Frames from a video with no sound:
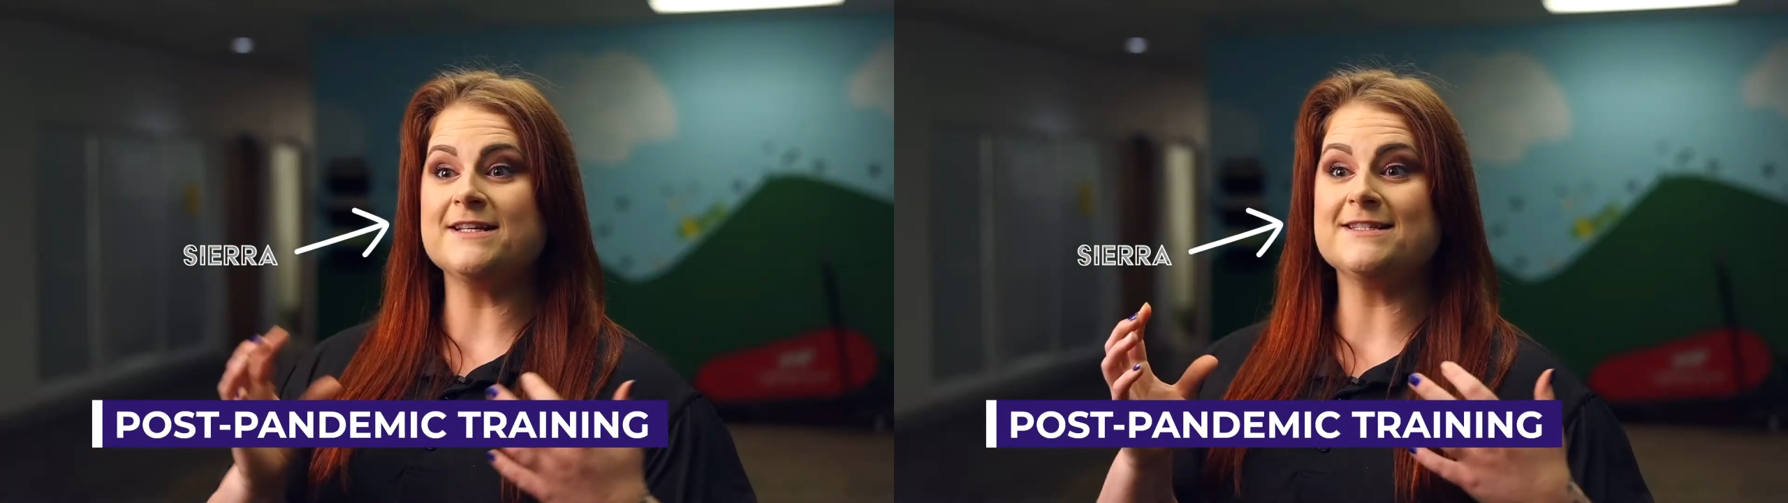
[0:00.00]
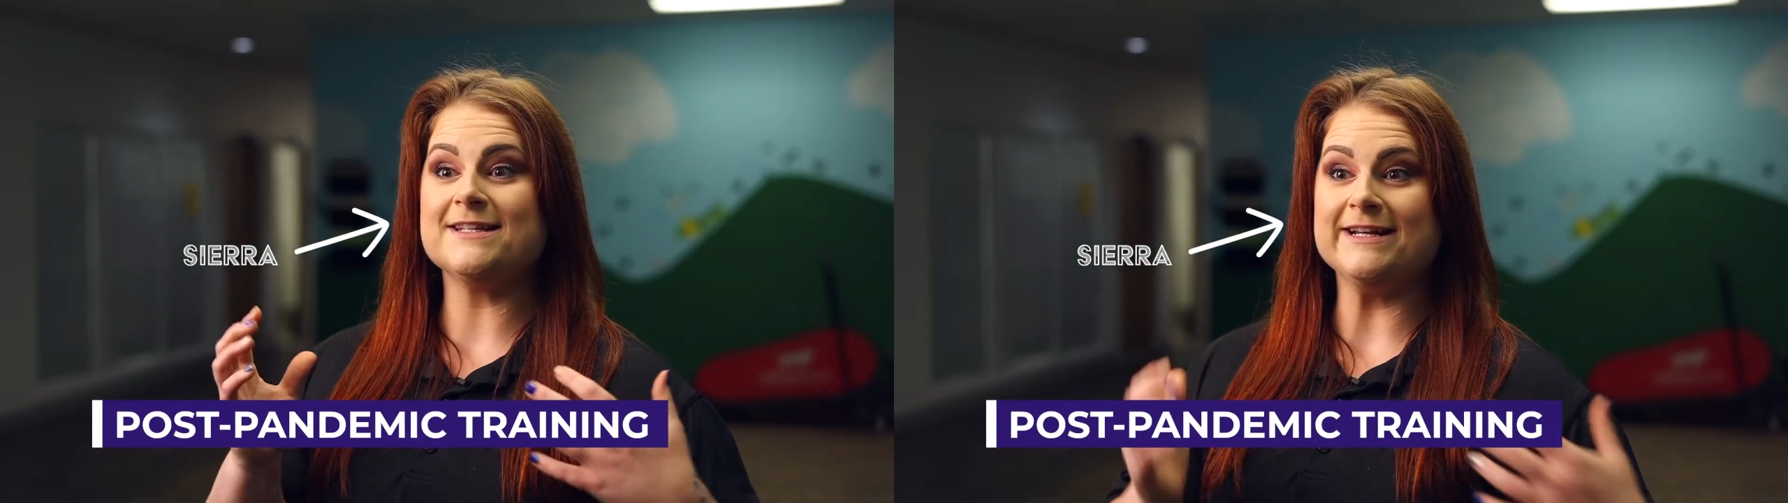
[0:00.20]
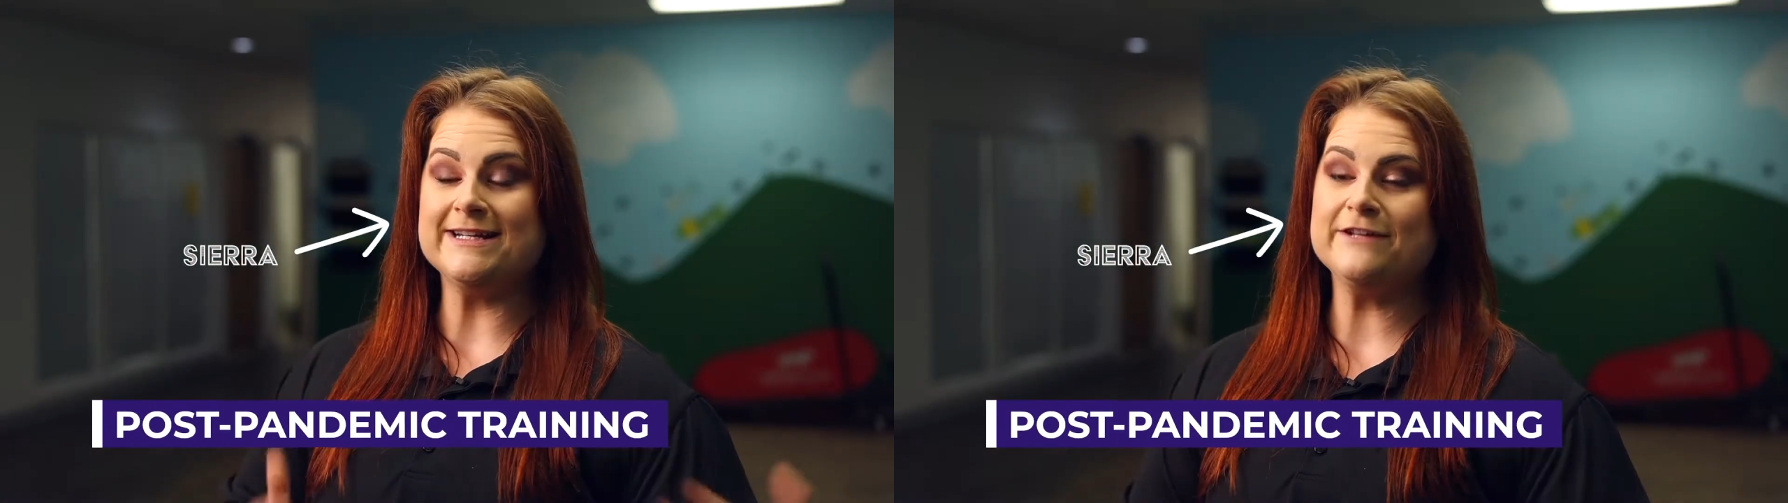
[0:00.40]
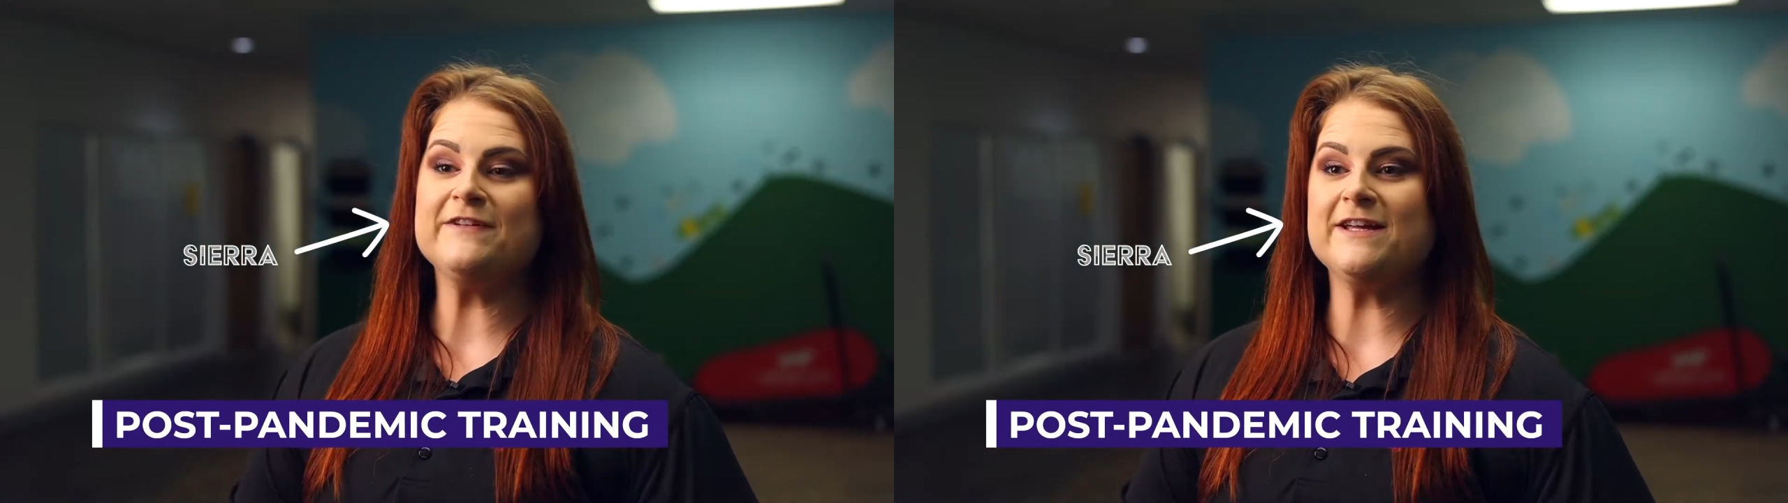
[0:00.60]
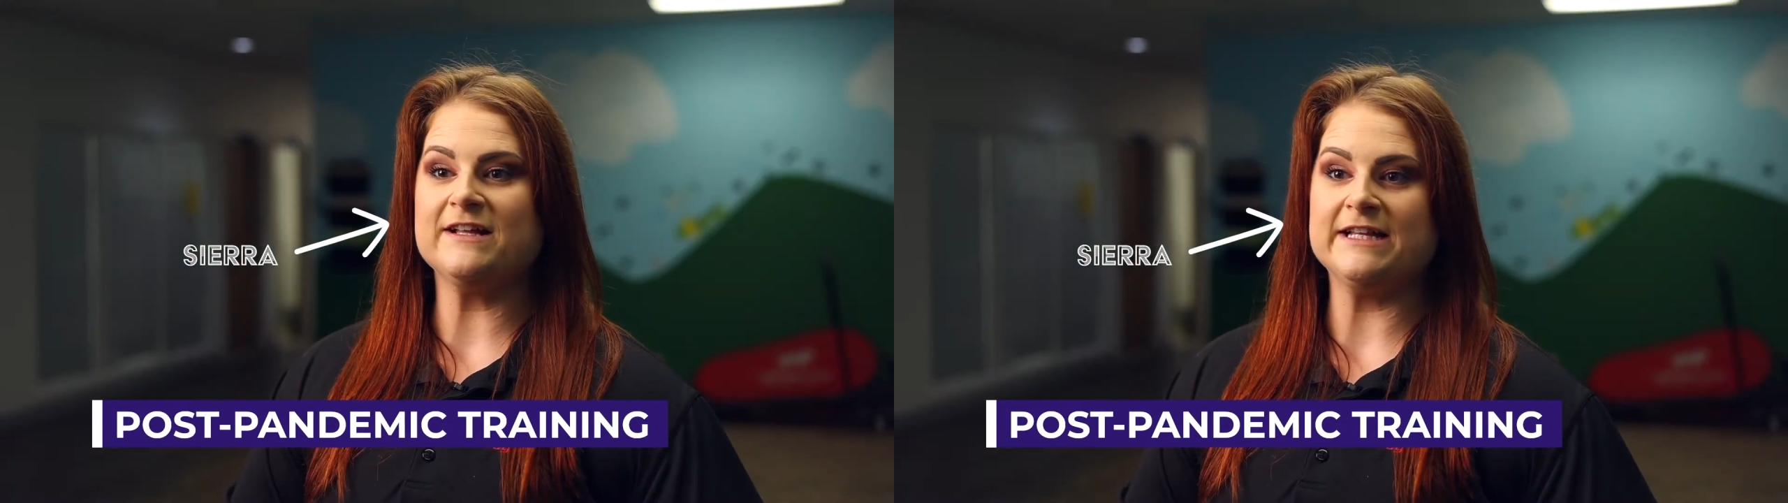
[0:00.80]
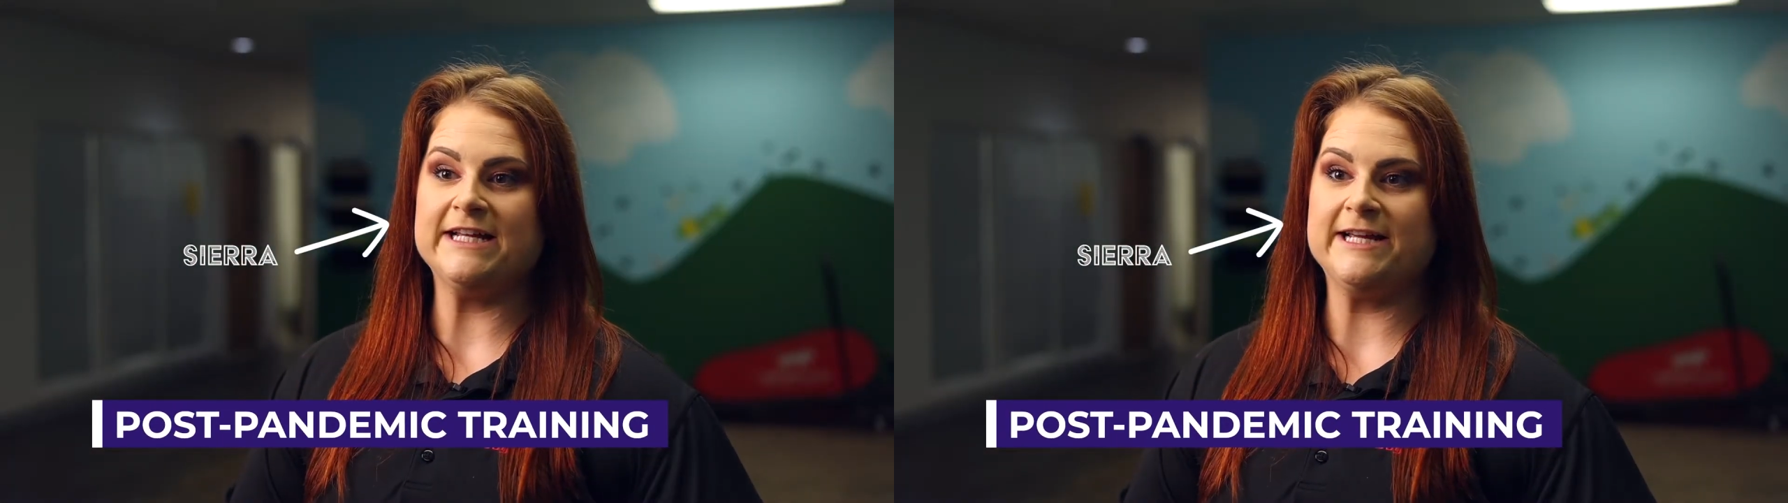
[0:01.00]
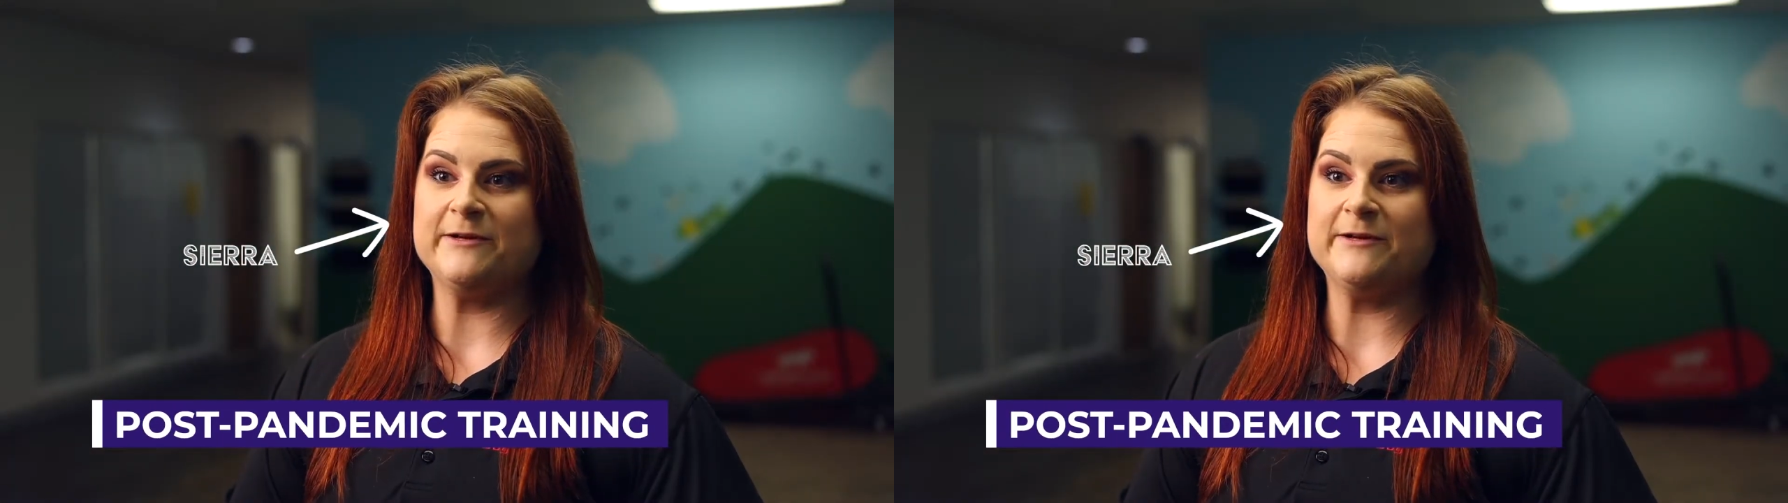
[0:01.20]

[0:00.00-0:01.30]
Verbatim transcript: has significantly